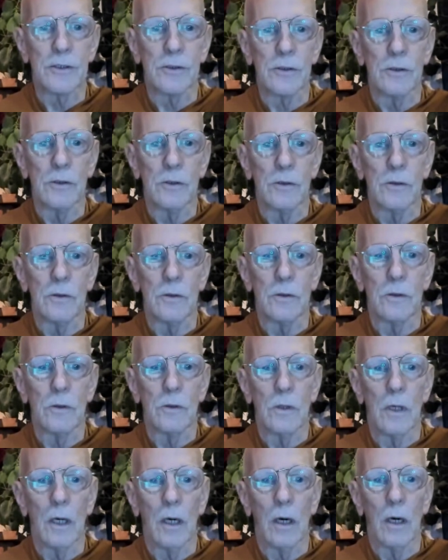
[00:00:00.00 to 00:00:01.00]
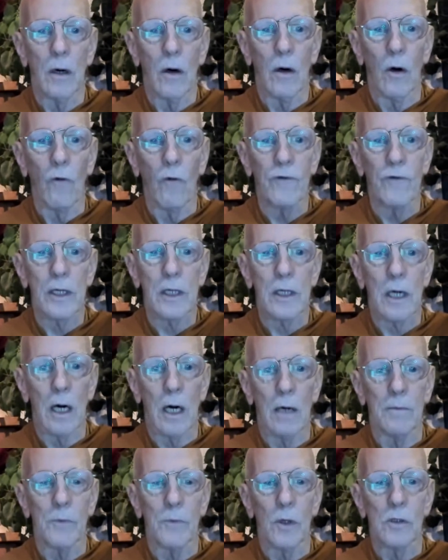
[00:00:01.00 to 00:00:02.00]
to
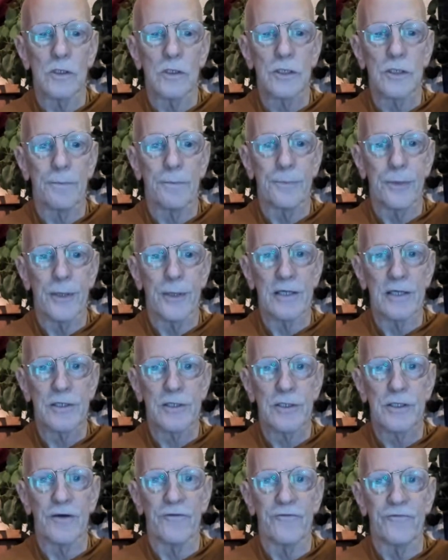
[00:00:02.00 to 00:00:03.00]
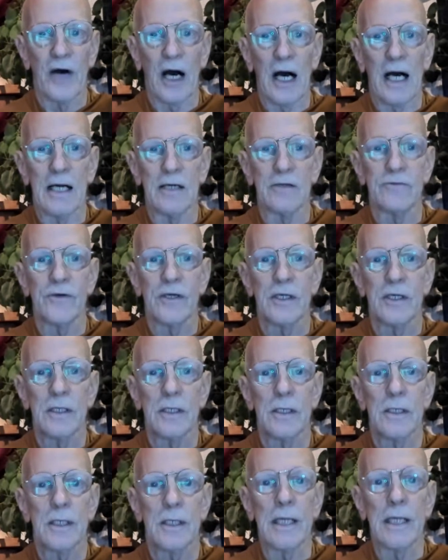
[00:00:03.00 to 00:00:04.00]
overcome or suppress the 5
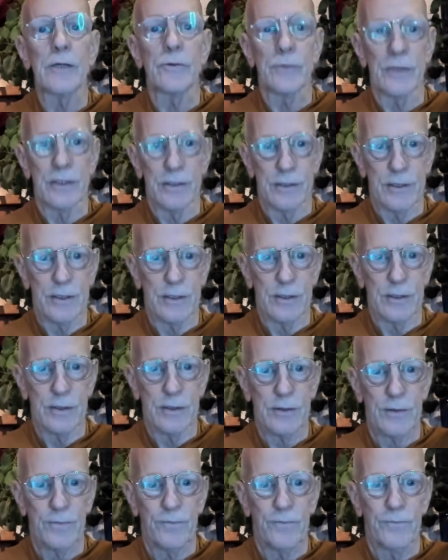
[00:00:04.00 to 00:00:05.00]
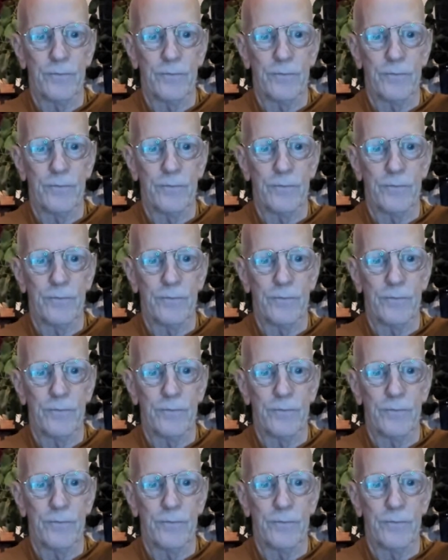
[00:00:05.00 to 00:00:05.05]
hindrances,